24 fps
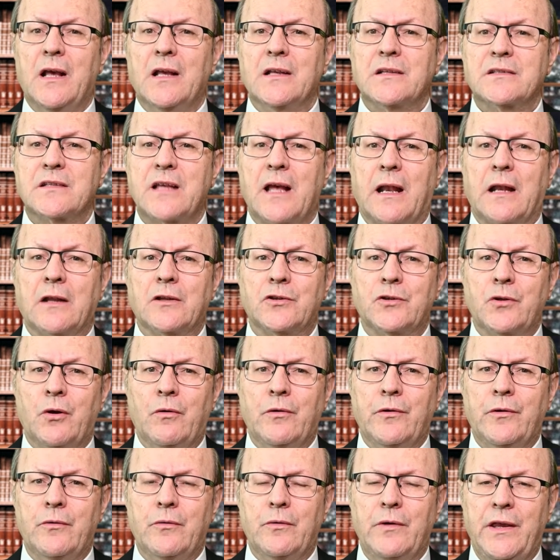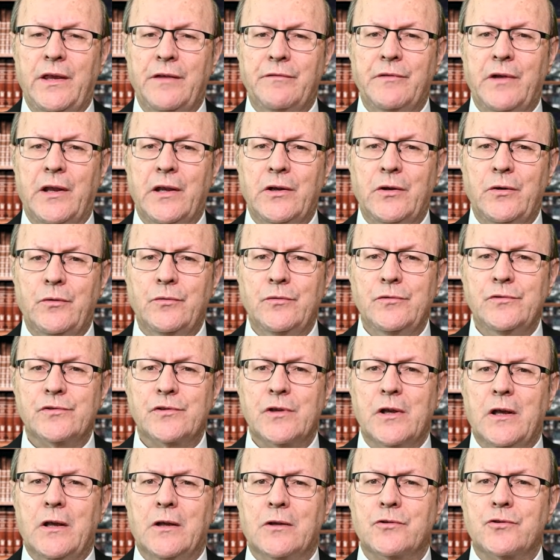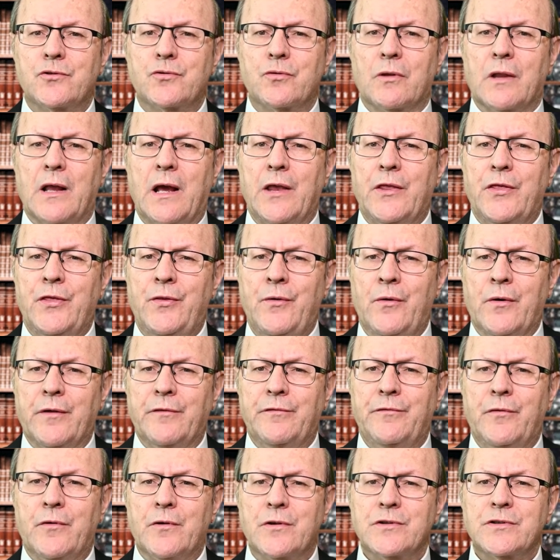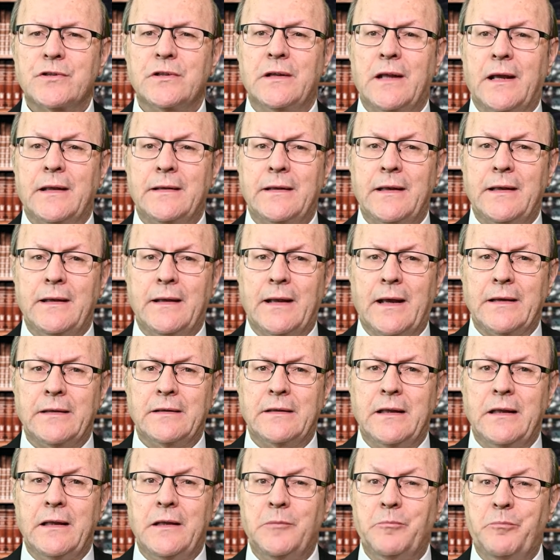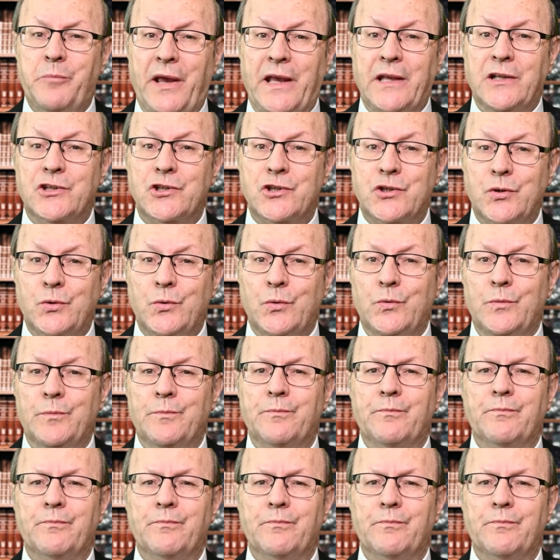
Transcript: San Antonio Evening News, July 31, 1919, page 2.